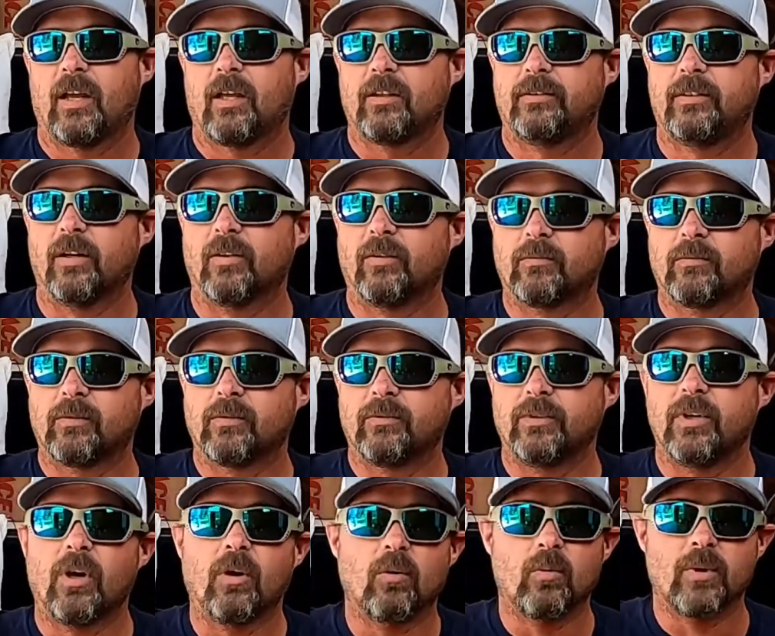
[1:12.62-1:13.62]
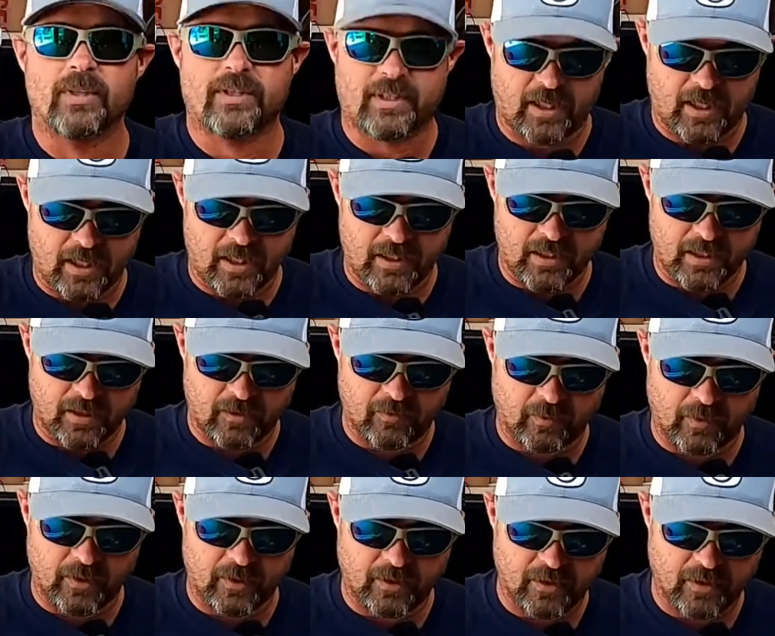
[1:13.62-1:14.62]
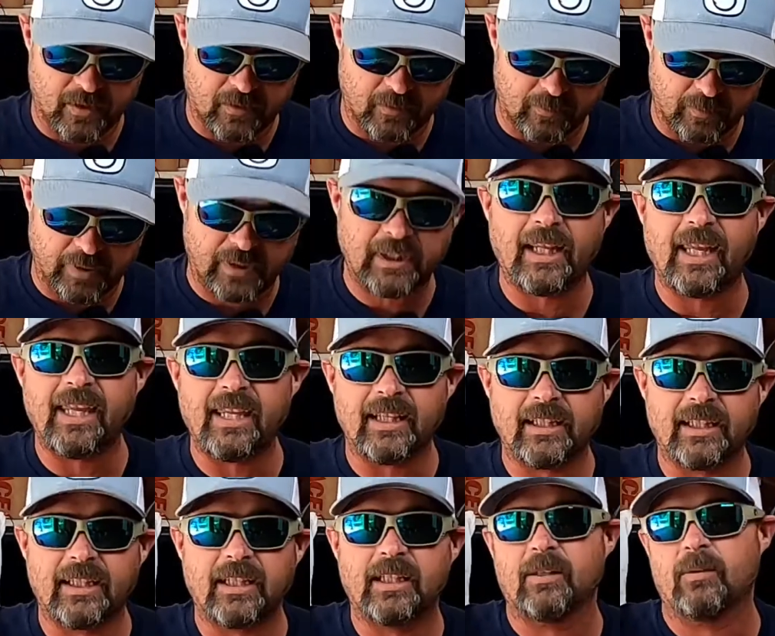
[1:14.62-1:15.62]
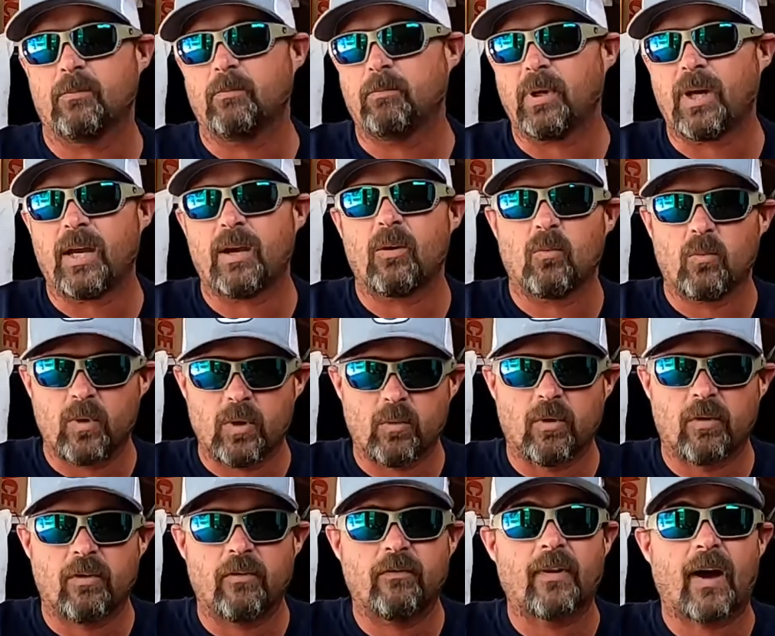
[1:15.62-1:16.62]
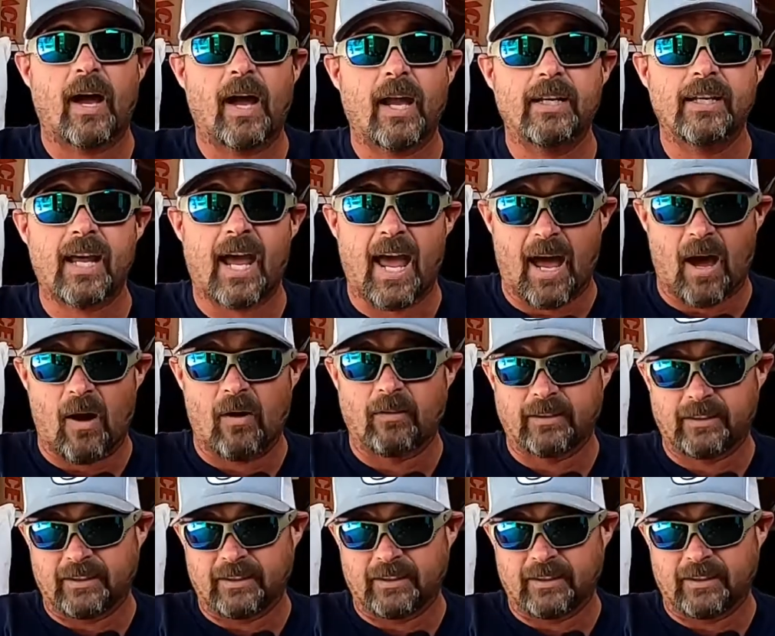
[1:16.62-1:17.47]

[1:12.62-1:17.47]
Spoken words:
Don't know what's in this one completely, but we will find out.